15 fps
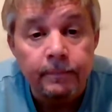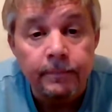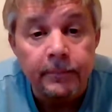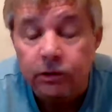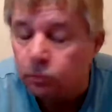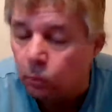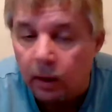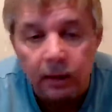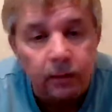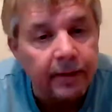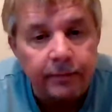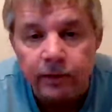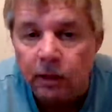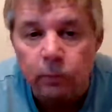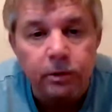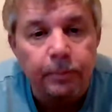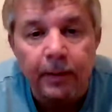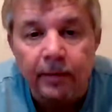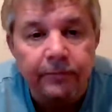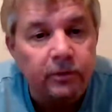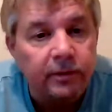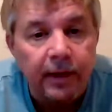This is why I'll never go into
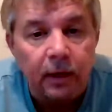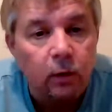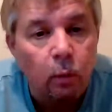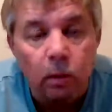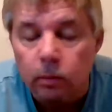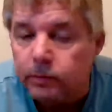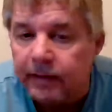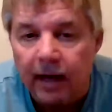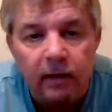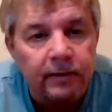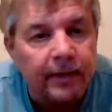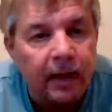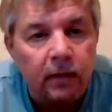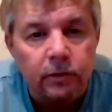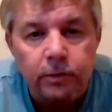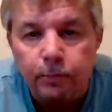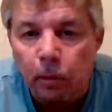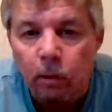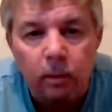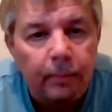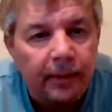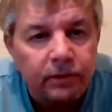Penfield Town Court. I'll now acknowledge
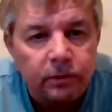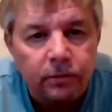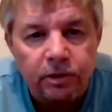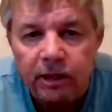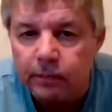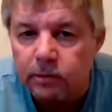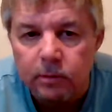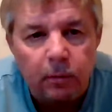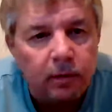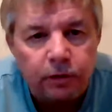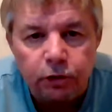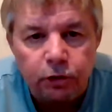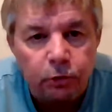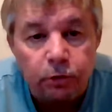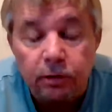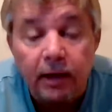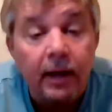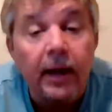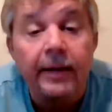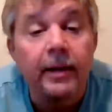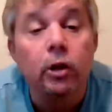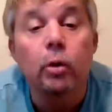Paul Metzler and James C. Mully Jr., and
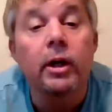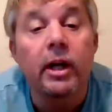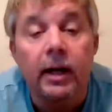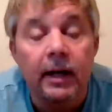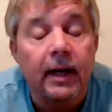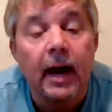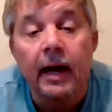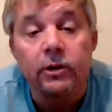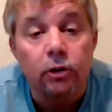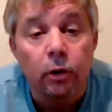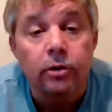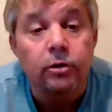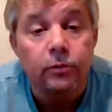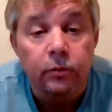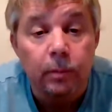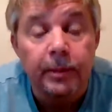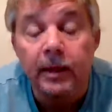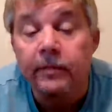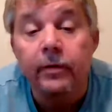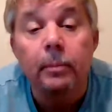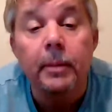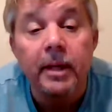then you can concoct charges from me.
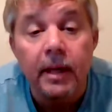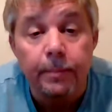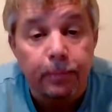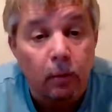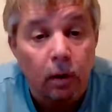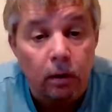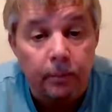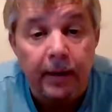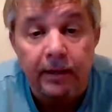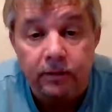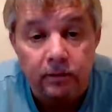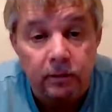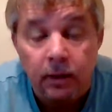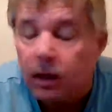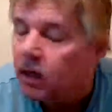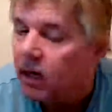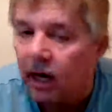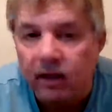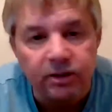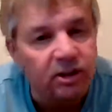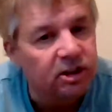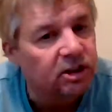And if I'm in there, Paul Metzler,
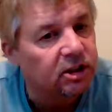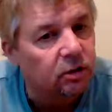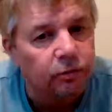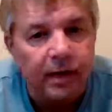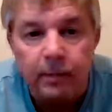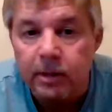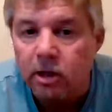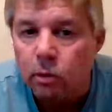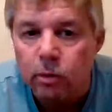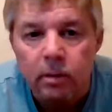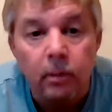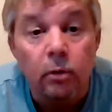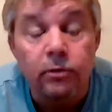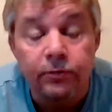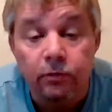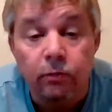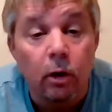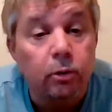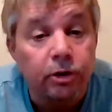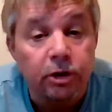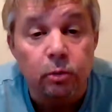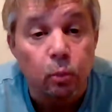I'll scream at you in the most
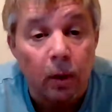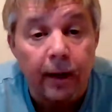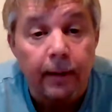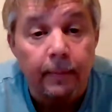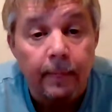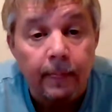ferocious way.